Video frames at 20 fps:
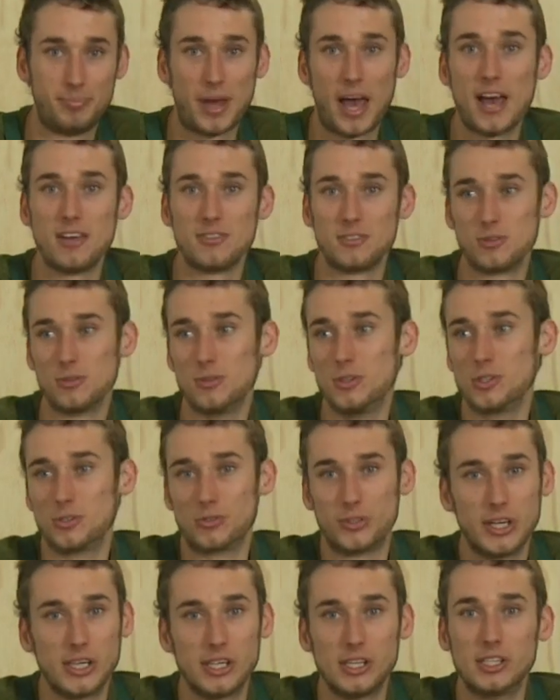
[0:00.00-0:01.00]
band
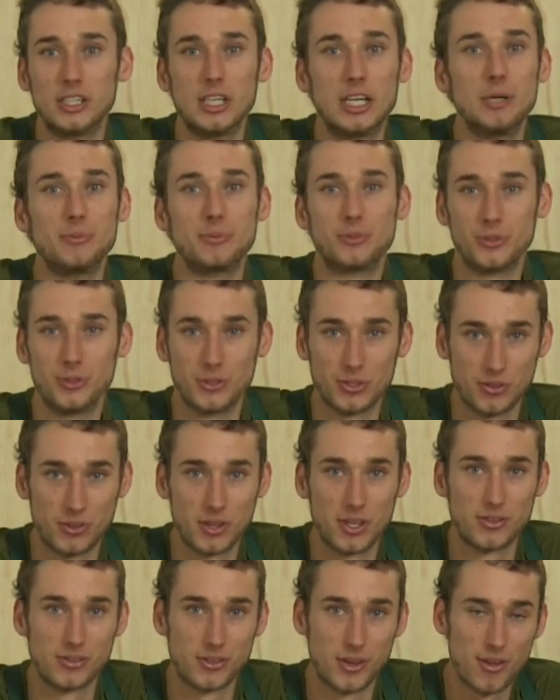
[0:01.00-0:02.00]
saws, radial arm saws
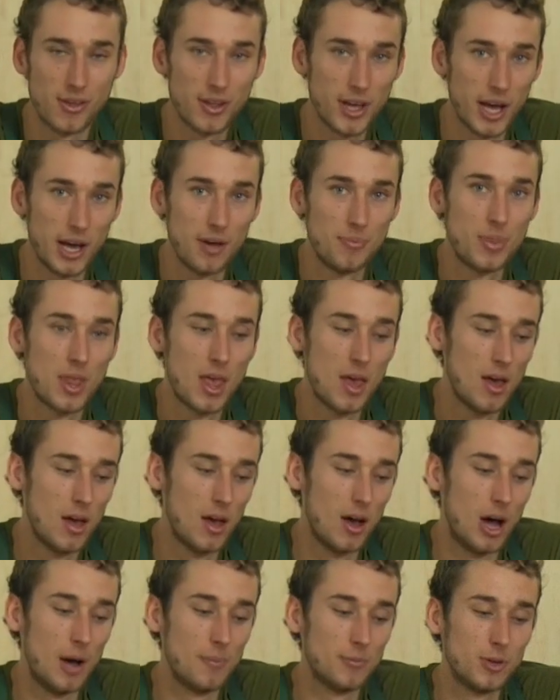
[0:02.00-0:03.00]
and things like that,
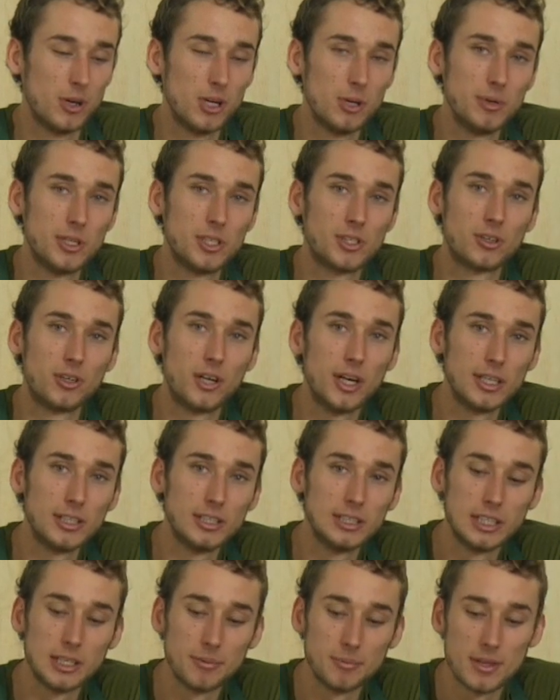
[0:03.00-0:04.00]
I'm going to be trying
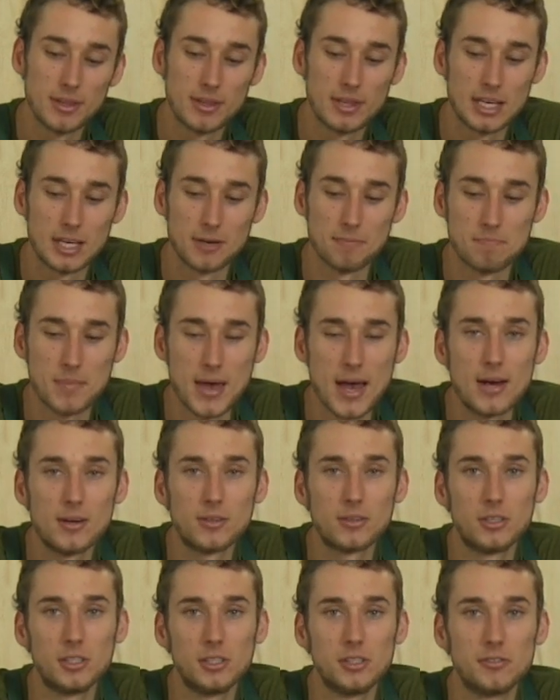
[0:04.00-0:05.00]
to limit the
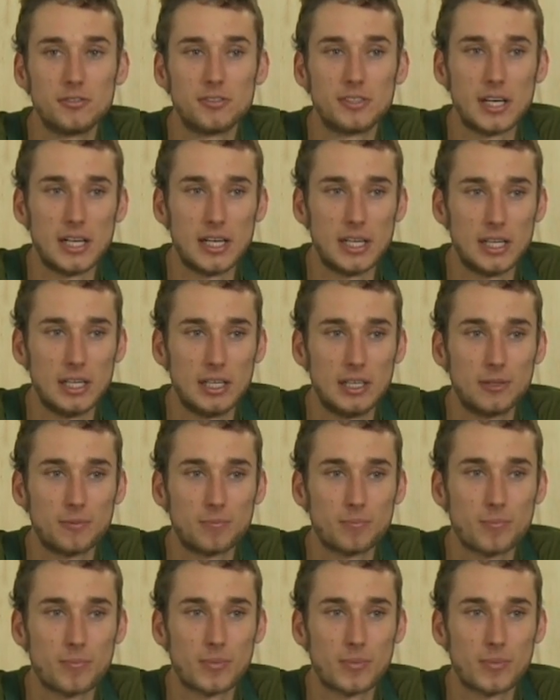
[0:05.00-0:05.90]
amount of